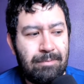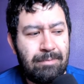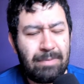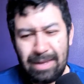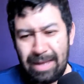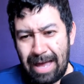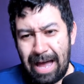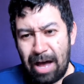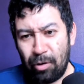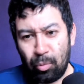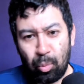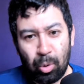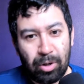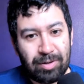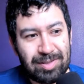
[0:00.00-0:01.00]
At
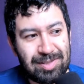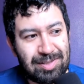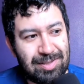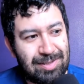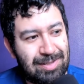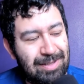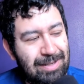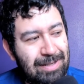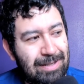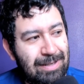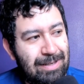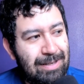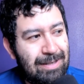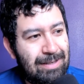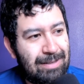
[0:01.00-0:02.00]
worst,
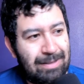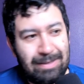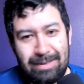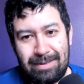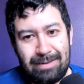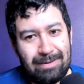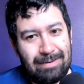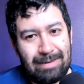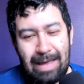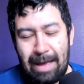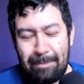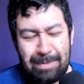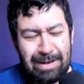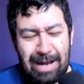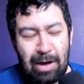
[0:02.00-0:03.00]

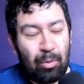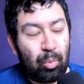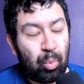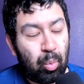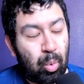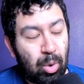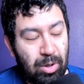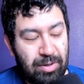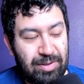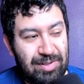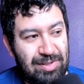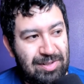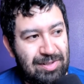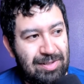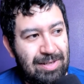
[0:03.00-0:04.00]

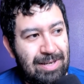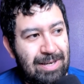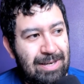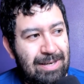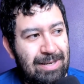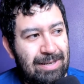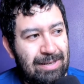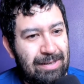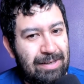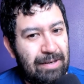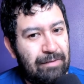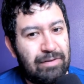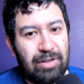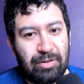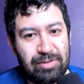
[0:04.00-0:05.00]
give
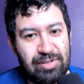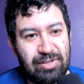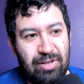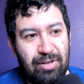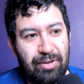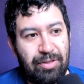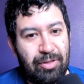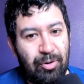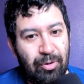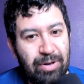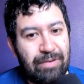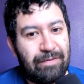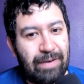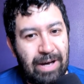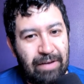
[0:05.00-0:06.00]
Dostal
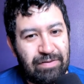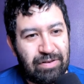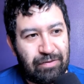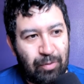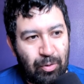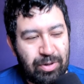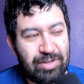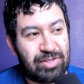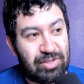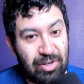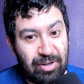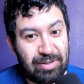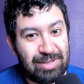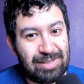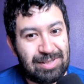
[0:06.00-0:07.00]
35 to 40
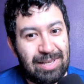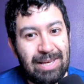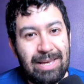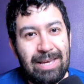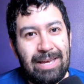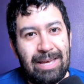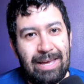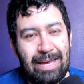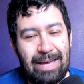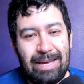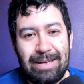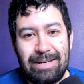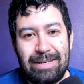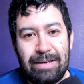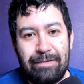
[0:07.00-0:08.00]
starts
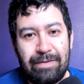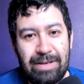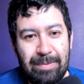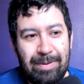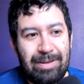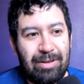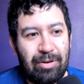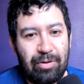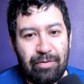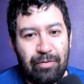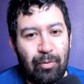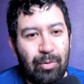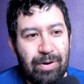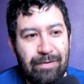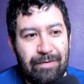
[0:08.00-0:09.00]
and give Gibby the other
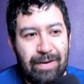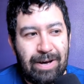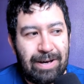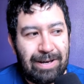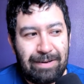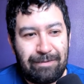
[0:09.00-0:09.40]
45.